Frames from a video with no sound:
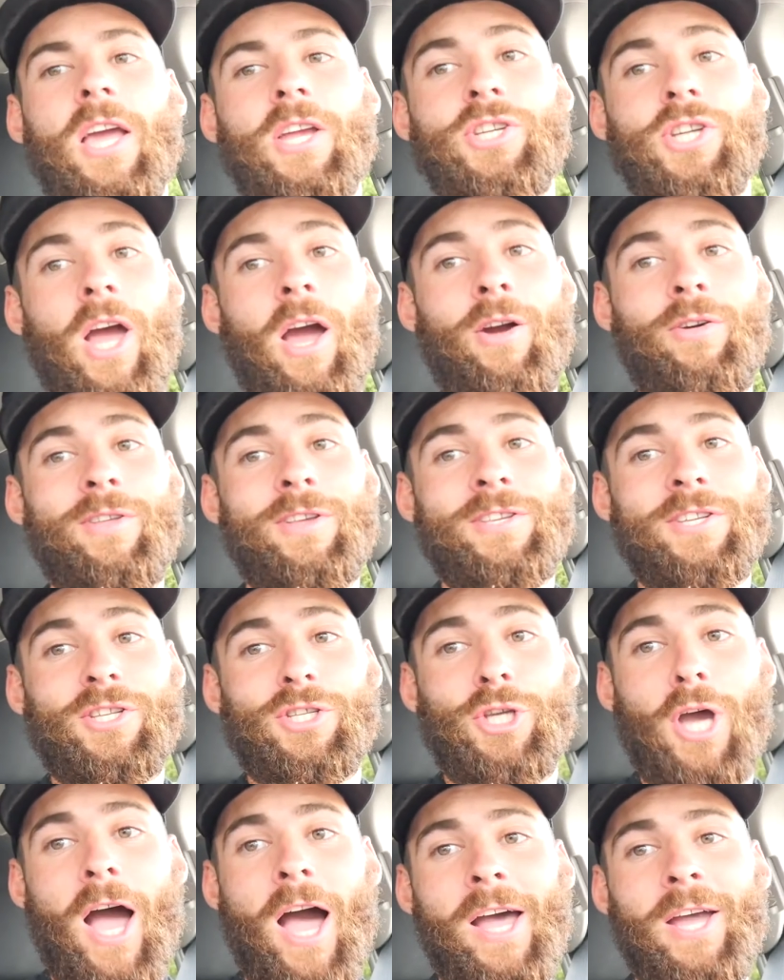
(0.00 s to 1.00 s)
a shower this
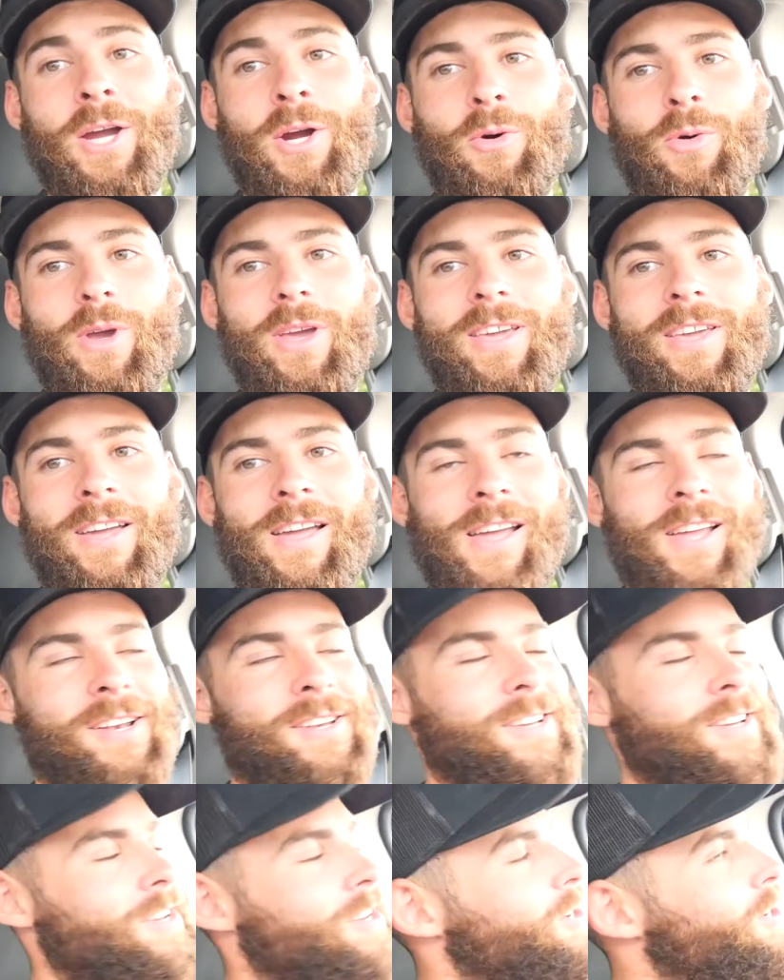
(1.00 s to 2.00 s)
entire
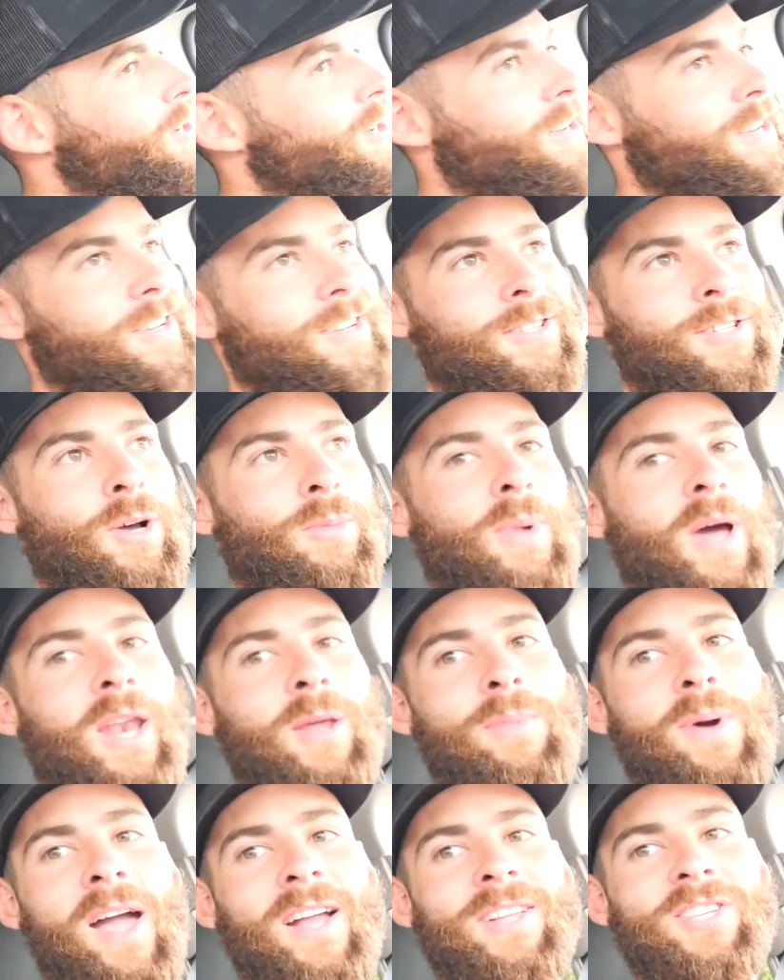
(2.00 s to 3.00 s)
weekend. So I'm
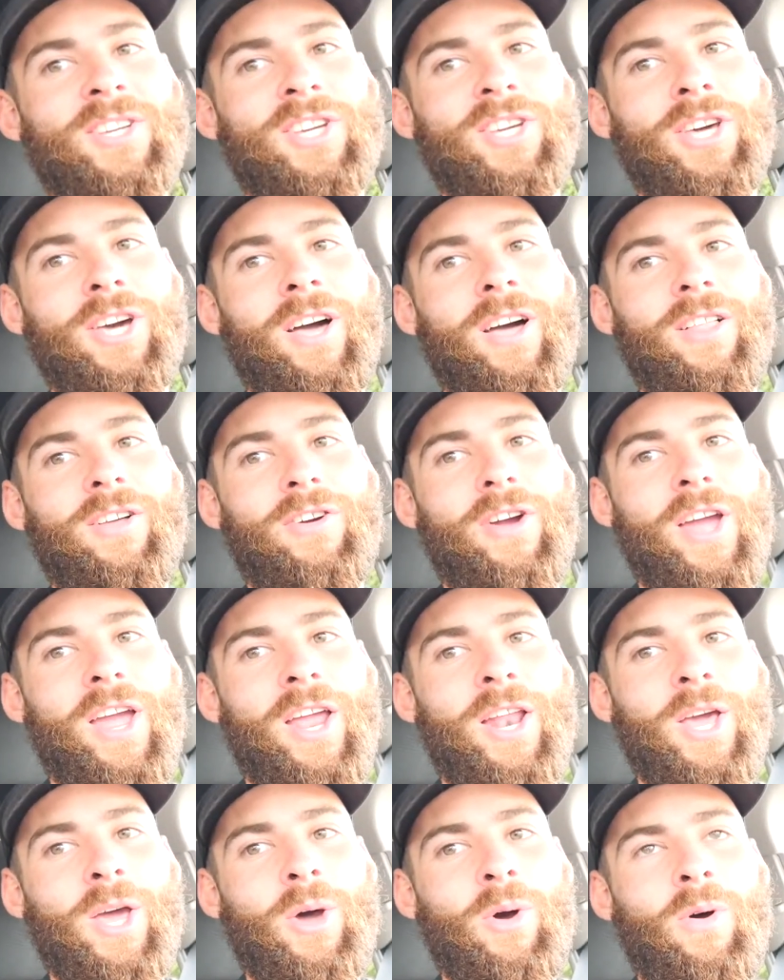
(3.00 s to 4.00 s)
headed back to
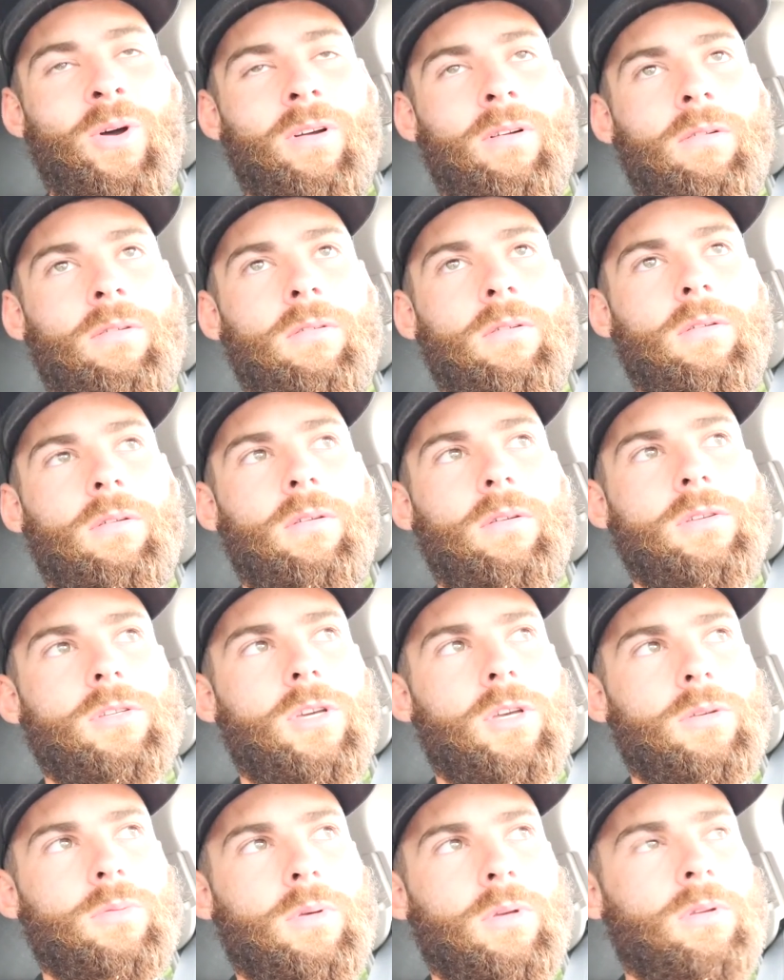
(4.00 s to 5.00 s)
Colorado.
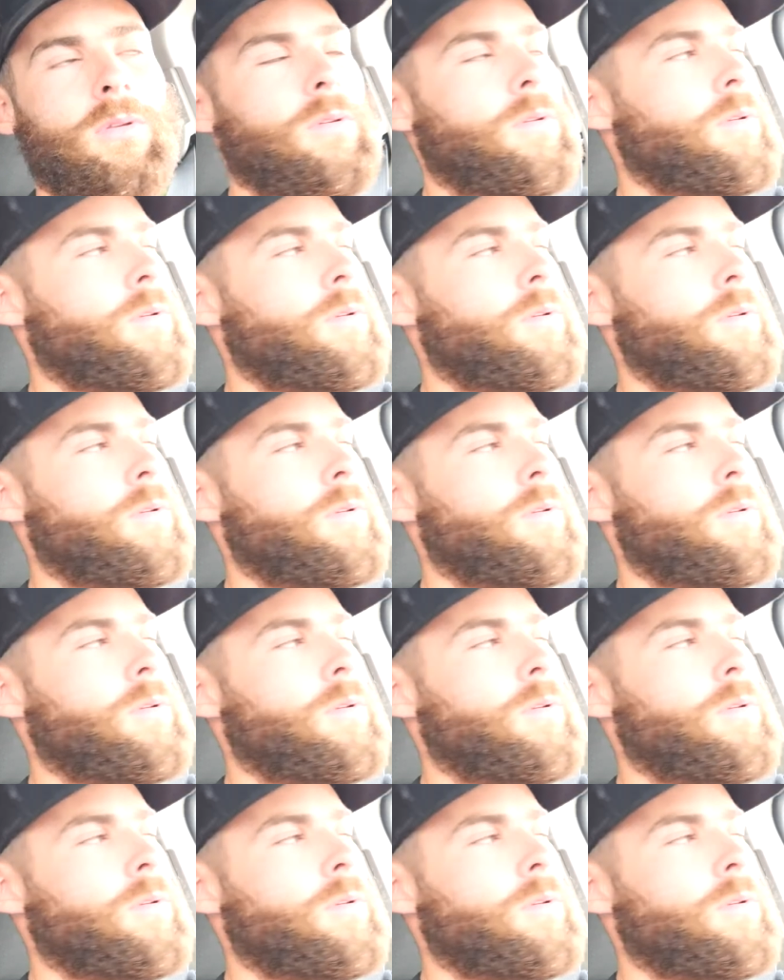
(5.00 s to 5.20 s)
Excuse me.